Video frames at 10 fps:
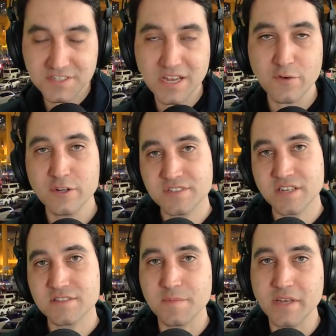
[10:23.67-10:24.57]
to everyone who
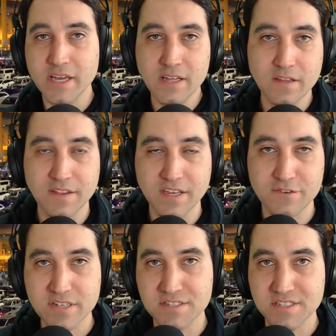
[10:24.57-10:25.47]
sent something in. The
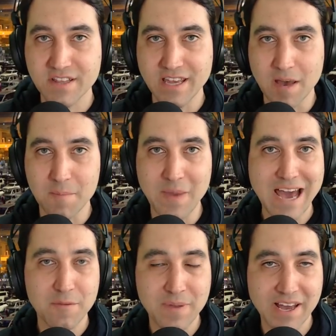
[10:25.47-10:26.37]
address is in the
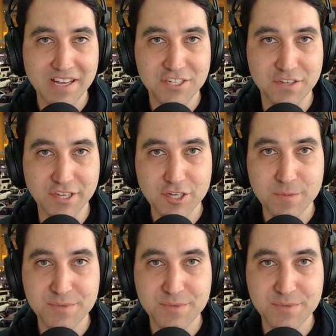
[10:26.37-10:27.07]
About page on the YouTube